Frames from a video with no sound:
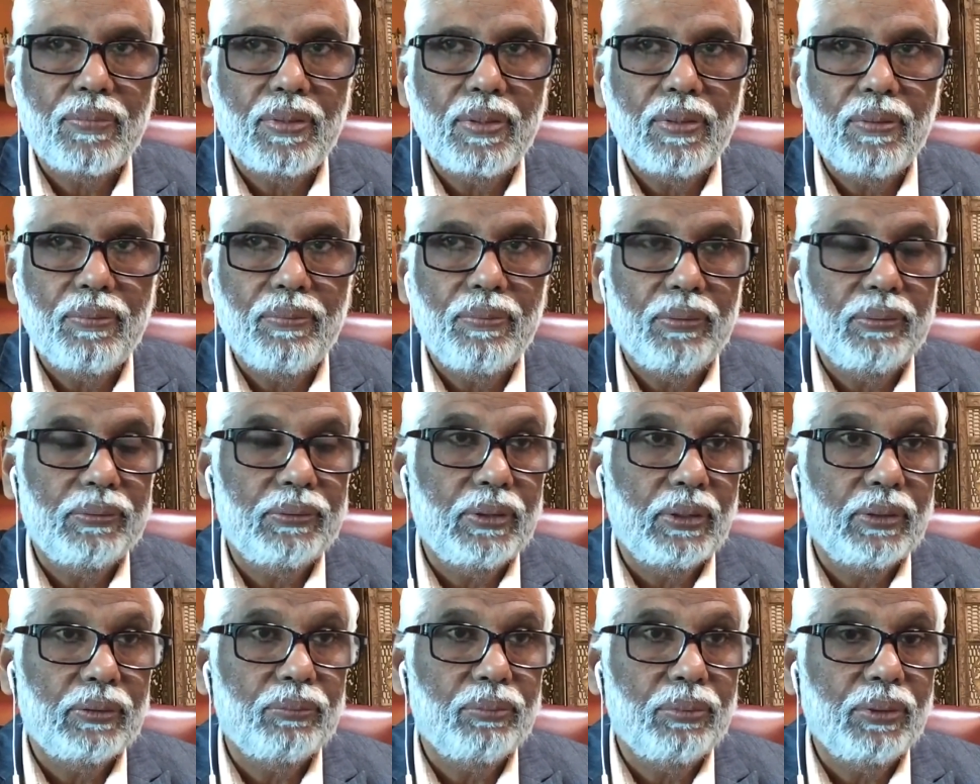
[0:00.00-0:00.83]
which
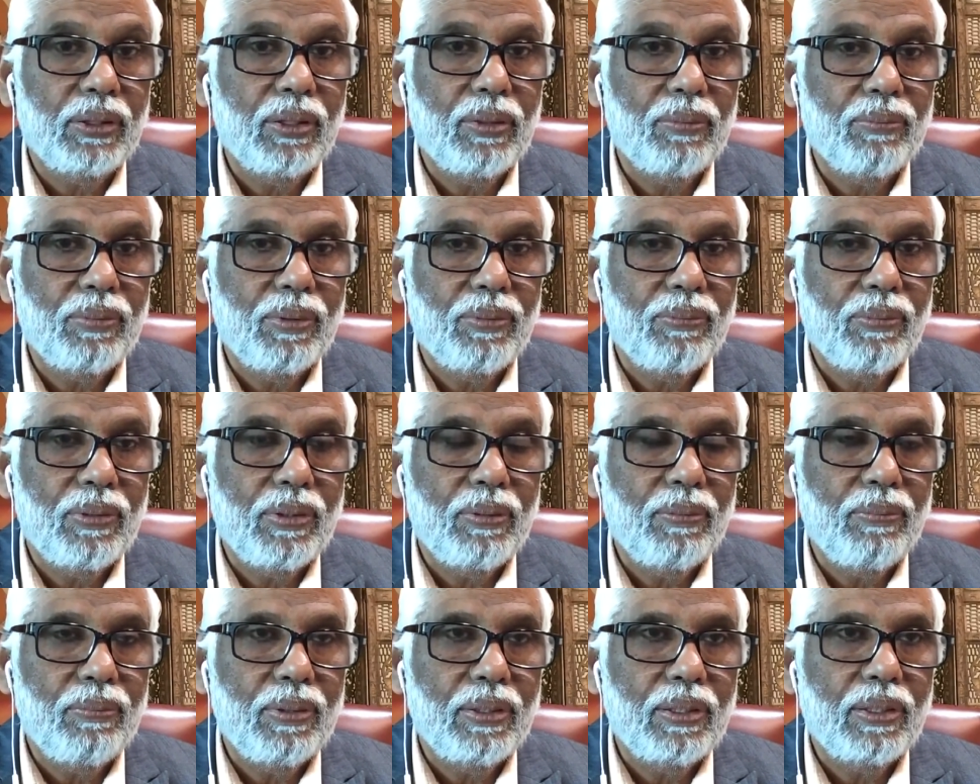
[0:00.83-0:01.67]
has become a very
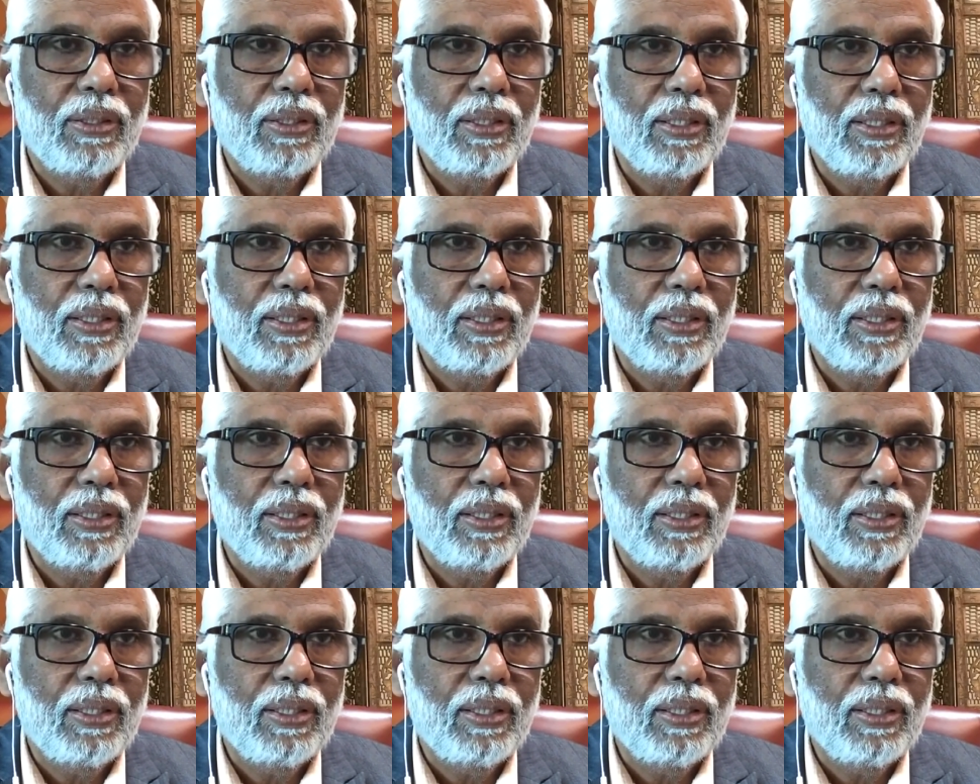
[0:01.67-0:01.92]
big